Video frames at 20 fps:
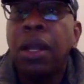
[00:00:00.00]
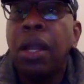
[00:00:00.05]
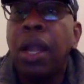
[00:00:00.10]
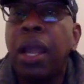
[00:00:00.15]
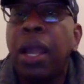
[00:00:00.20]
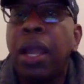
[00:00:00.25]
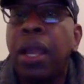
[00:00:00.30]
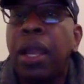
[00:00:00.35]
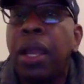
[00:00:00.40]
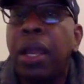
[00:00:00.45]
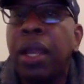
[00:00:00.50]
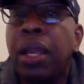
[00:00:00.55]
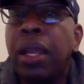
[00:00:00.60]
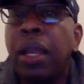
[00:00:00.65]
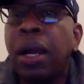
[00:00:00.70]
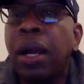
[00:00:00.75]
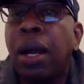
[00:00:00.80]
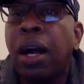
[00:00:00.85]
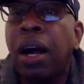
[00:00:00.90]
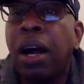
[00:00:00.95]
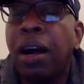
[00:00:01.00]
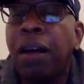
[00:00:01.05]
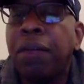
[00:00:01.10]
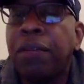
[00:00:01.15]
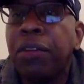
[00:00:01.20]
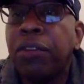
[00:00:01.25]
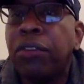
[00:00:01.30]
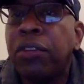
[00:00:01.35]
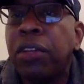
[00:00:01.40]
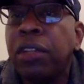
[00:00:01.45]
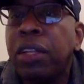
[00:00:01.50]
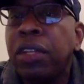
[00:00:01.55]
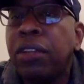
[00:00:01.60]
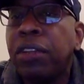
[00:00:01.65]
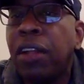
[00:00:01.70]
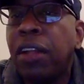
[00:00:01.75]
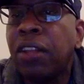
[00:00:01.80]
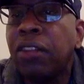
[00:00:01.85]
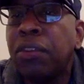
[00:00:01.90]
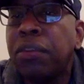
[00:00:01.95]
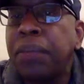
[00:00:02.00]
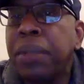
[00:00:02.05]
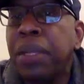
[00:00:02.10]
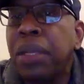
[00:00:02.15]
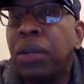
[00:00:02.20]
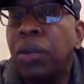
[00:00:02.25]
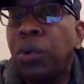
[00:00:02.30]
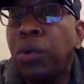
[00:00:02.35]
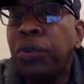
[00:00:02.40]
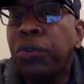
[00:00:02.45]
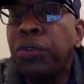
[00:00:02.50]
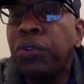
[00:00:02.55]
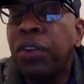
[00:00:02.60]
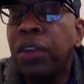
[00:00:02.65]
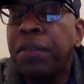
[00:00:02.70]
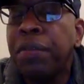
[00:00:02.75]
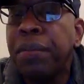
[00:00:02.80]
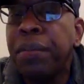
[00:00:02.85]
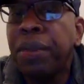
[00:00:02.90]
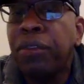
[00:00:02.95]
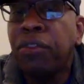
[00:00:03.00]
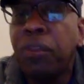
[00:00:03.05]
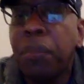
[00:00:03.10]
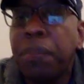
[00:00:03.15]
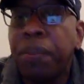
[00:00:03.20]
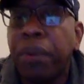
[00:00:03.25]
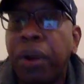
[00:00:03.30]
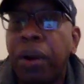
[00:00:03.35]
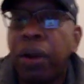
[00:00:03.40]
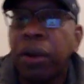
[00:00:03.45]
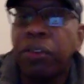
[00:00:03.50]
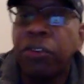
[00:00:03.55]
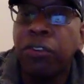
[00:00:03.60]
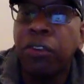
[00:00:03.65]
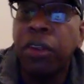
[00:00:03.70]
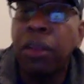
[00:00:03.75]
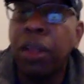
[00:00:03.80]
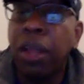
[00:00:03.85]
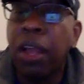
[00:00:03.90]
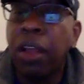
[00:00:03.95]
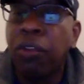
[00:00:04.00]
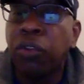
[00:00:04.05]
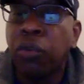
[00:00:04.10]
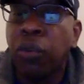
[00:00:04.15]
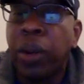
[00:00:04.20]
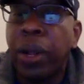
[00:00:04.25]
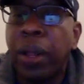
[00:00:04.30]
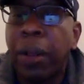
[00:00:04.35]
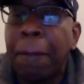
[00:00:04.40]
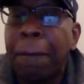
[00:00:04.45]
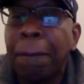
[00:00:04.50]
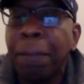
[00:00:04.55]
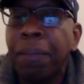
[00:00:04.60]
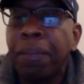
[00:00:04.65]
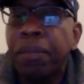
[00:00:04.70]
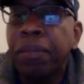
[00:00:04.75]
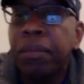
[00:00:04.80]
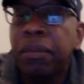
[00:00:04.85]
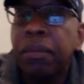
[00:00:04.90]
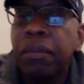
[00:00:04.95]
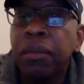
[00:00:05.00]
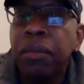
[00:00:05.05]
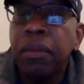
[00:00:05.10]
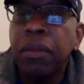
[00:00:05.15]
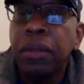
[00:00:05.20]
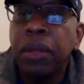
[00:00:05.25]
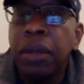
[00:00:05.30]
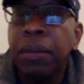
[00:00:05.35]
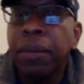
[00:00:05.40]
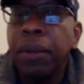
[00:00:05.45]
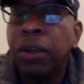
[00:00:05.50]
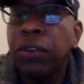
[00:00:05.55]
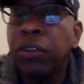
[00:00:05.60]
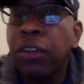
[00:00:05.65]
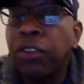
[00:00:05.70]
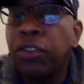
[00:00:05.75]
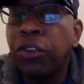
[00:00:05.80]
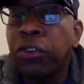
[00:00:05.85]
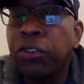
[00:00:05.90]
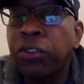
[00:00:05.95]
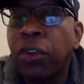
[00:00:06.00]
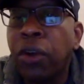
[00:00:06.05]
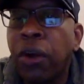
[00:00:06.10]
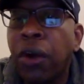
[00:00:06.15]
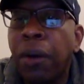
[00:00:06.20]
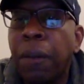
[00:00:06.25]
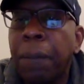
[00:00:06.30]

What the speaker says: And obviously it tells me who's giving me super hearts as well, because I just saw.